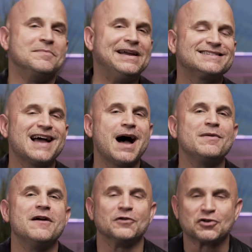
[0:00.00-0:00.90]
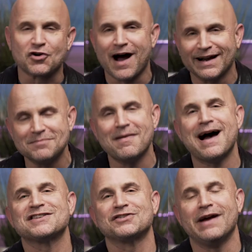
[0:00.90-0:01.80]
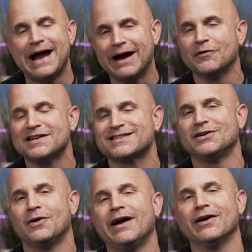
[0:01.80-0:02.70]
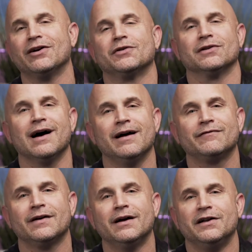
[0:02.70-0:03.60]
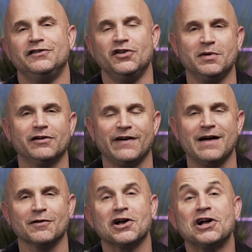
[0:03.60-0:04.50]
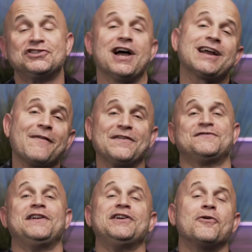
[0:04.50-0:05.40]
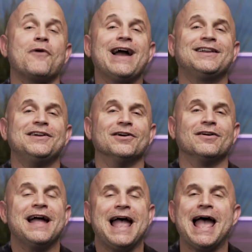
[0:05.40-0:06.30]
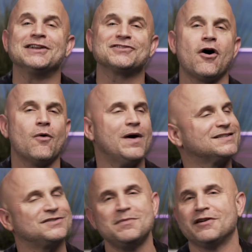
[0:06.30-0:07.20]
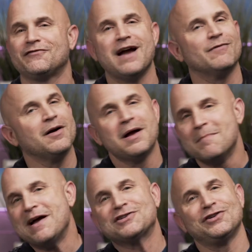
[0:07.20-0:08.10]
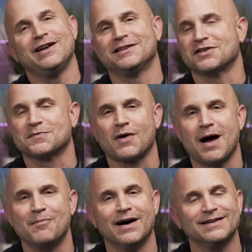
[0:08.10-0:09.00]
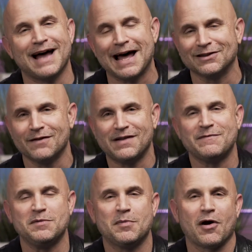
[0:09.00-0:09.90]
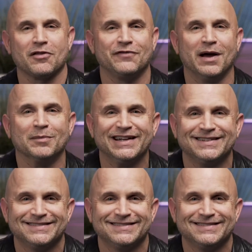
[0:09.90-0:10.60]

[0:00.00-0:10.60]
meantime, if you're trying to master every single area of your life, do me a favor, check out this video right here. And as always, do me a favor, make sure you hit the subscribe button. I'd love to have you be part of the family.